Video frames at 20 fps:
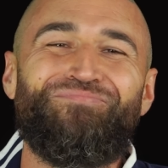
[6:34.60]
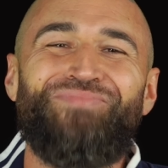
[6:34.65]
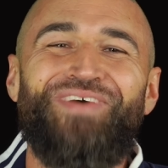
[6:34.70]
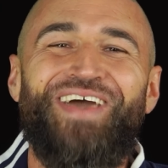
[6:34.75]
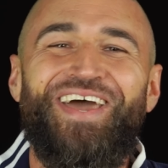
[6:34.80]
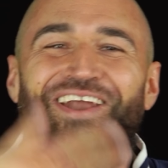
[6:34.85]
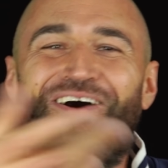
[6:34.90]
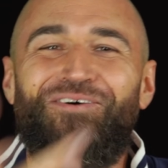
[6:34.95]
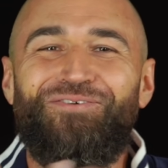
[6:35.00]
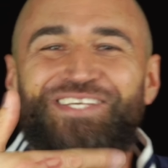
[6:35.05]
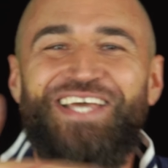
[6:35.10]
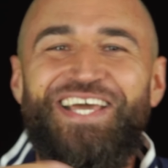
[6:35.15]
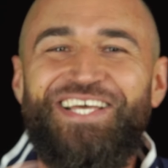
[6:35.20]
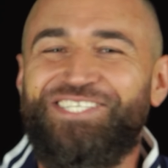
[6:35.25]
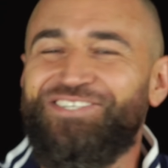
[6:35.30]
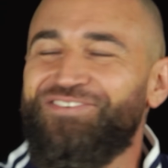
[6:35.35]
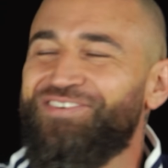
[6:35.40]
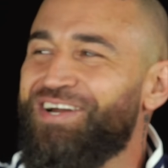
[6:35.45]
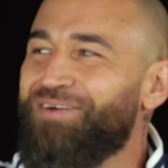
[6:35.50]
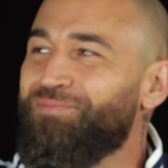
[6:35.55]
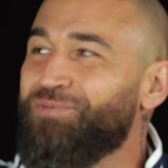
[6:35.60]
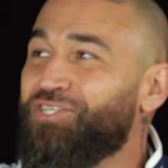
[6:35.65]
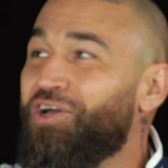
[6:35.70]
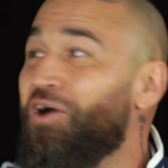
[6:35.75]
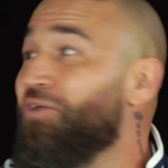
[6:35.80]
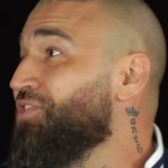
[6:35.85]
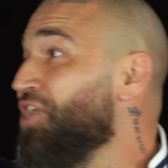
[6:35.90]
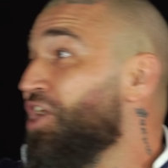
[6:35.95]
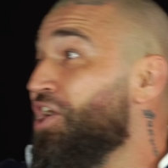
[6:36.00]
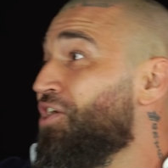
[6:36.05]
And I was answering them. I was
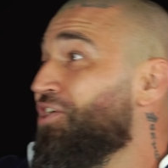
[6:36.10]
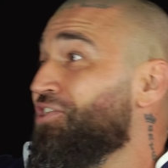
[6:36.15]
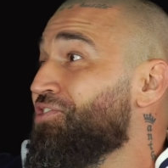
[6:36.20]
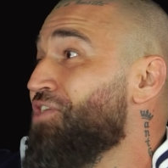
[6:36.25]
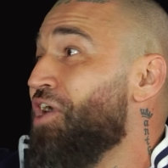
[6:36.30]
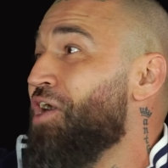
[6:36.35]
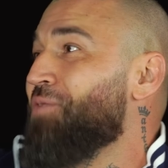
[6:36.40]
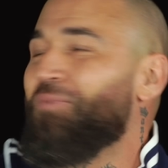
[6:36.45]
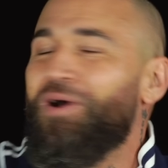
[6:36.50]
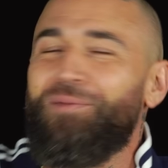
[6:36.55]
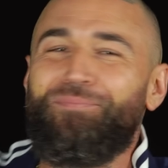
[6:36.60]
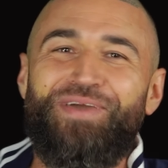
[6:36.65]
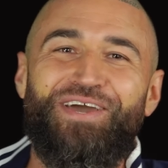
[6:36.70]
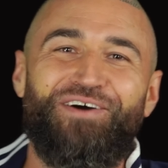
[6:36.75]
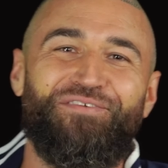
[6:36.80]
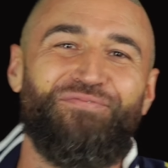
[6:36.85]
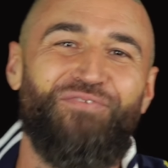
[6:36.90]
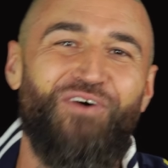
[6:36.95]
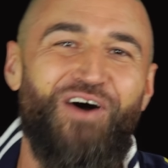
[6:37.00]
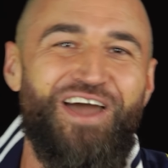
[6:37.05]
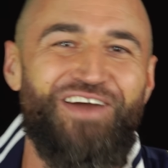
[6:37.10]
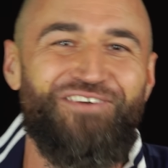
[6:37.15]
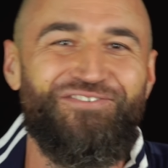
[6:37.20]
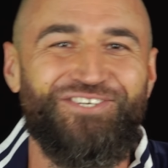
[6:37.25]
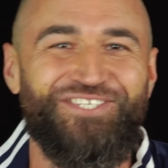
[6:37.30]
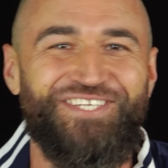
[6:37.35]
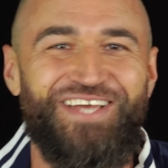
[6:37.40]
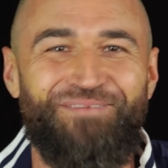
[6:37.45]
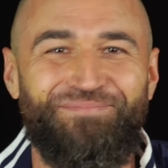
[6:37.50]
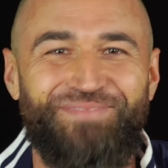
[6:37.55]
going, yeah, I don't know, it might be a fire
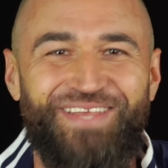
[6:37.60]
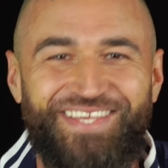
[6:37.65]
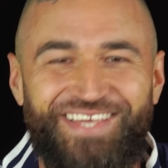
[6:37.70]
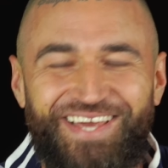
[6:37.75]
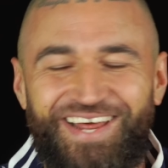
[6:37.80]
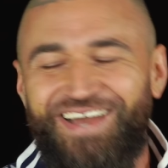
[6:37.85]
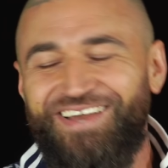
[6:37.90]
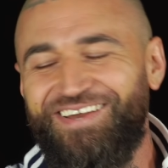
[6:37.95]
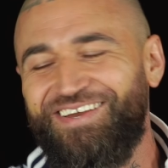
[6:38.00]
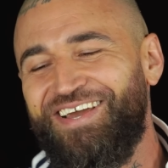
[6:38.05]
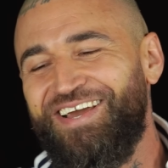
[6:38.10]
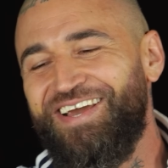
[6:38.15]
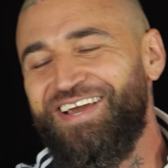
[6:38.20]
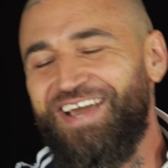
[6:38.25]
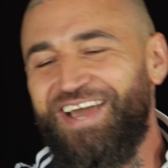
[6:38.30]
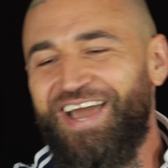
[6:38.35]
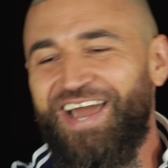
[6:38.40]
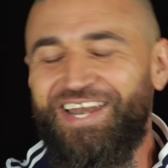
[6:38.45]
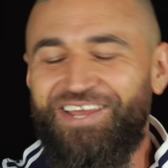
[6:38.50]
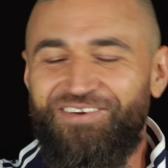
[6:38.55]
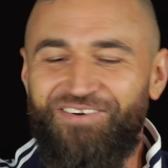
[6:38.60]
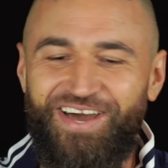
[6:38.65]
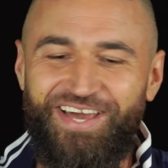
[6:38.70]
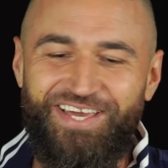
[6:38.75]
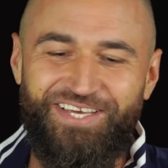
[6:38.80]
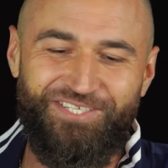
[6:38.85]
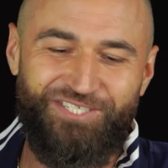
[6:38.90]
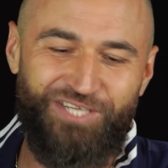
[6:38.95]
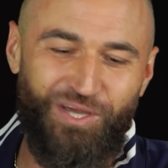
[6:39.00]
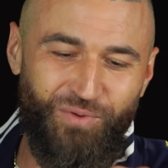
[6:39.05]
or something, you know?
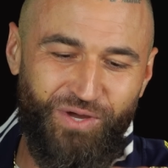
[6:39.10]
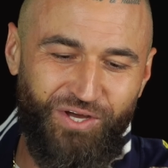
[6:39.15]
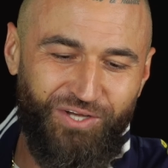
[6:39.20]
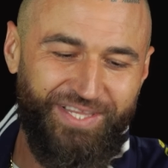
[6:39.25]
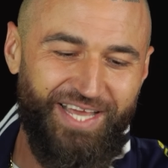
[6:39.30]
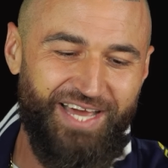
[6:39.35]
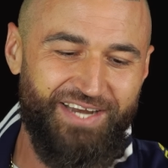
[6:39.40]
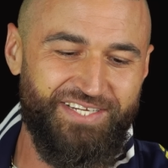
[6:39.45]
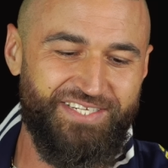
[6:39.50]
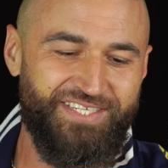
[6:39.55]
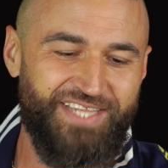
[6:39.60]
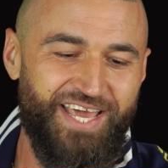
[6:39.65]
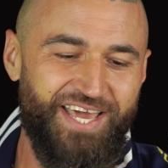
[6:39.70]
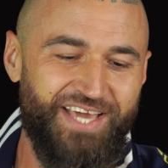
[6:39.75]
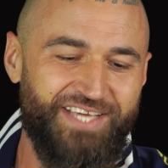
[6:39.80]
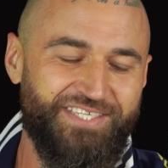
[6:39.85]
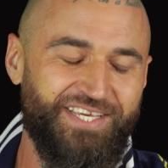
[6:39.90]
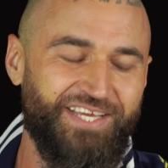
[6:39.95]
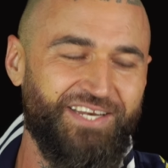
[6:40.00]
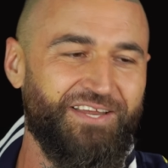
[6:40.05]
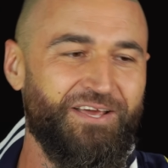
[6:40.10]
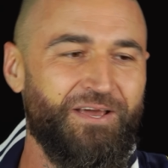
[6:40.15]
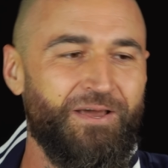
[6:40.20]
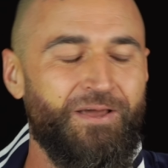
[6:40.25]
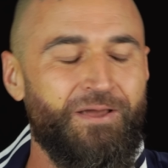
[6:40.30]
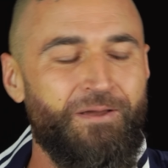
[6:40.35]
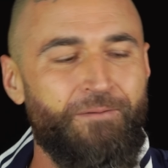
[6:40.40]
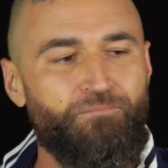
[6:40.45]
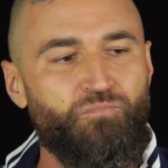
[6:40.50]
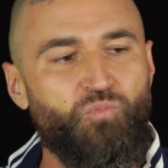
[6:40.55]
Anyway, so we got down the stairs, and
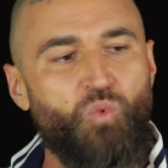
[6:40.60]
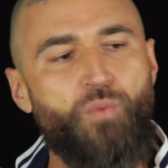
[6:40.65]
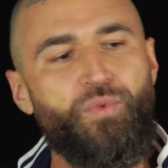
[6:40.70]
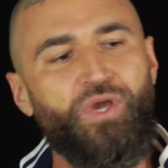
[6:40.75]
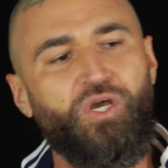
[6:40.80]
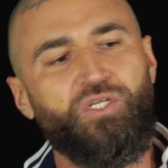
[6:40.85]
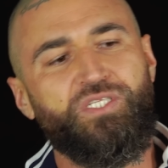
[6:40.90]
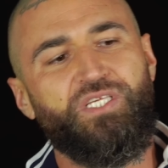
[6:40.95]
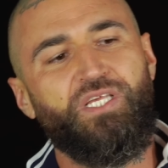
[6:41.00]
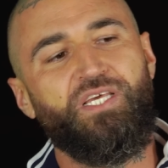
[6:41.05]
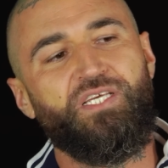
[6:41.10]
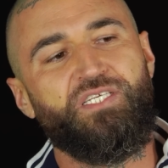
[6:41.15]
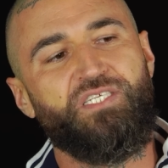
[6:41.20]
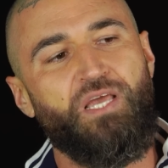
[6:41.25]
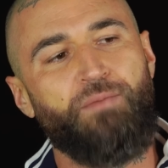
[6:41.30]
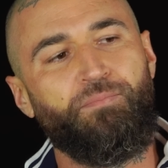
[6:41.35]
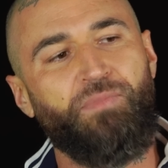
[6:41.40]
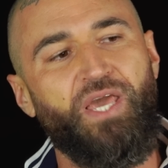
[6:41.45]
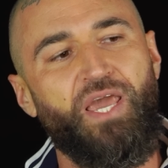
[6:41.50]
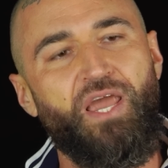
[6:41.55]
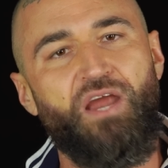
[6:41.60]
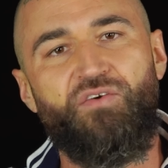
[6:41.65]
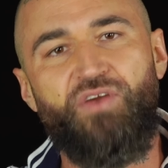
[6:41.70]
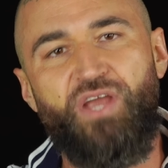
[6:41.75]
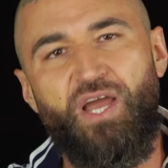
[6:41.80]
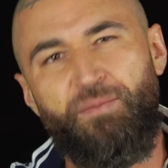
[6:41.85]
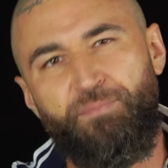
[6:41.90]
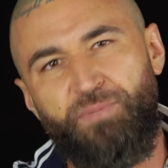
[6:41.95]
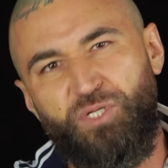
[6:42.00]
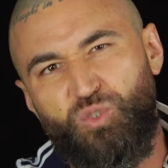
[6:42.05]
when we got to the assembly
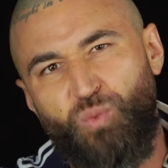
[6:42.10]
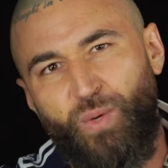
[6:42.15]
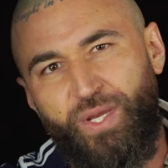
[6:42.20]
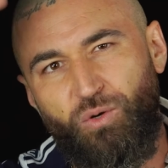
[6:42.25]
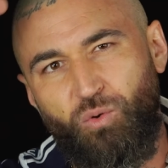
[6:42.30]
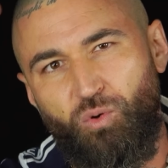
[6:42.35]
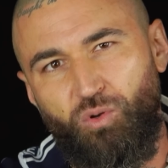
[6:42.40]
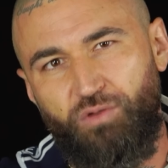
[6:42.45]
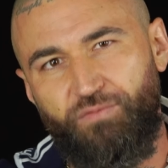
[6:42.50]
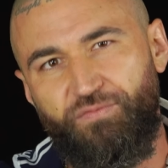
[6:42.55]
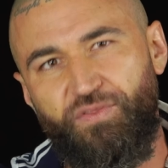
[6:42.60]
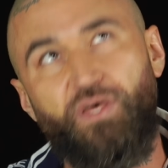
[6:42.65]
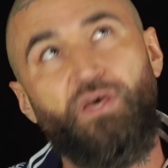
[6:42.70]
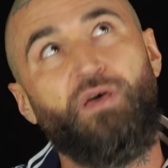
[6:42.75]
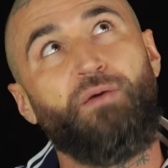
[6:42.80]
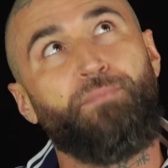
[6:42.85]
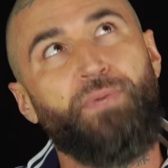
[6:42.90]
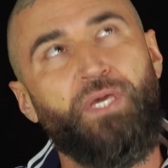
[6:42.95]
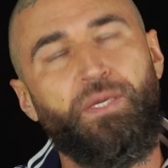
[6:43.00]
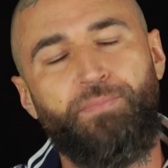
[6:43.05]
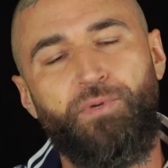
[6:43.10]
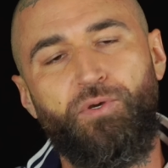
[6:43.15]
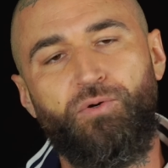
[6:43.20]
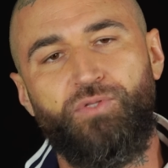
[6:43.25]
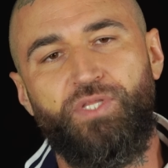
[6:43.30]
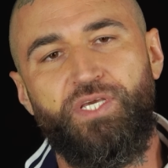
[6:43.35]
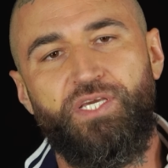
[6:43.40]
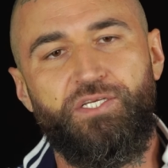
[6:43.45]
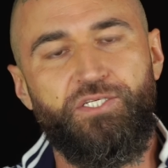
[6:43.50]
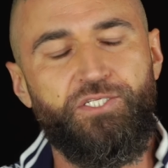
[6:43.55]
area in between all of the big
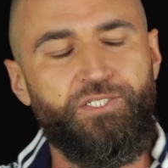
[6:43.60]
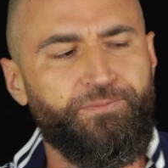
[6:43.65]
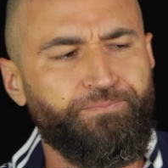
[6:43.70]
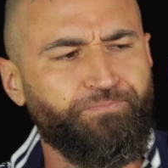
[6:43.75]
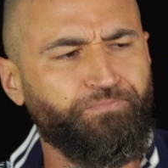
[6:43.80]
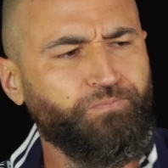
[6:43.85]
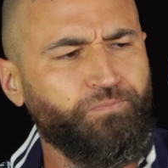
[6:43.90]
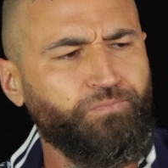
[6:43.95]
buildings,